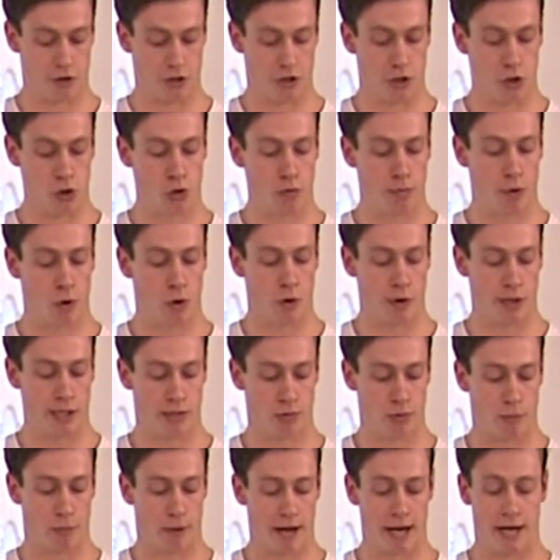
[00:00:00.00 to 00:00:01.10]
the 2
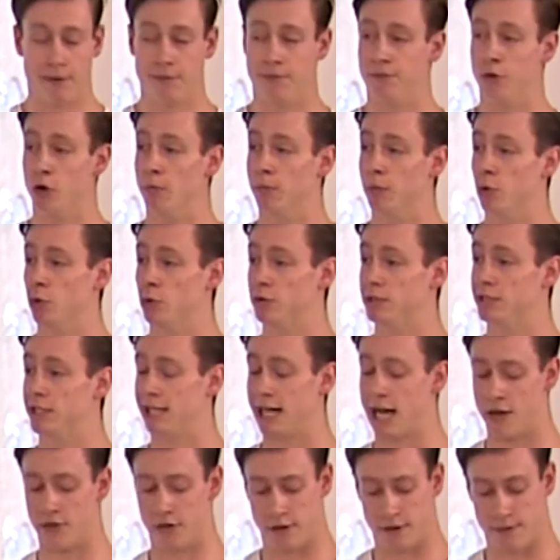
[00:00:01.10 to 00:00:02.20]
boys were playing football
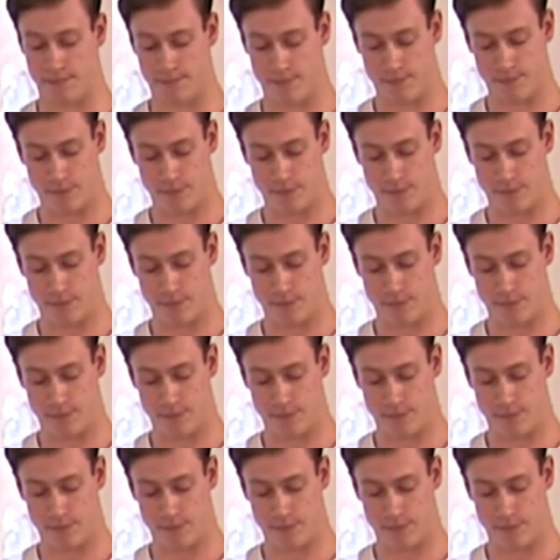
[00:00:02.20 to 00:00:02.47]
together.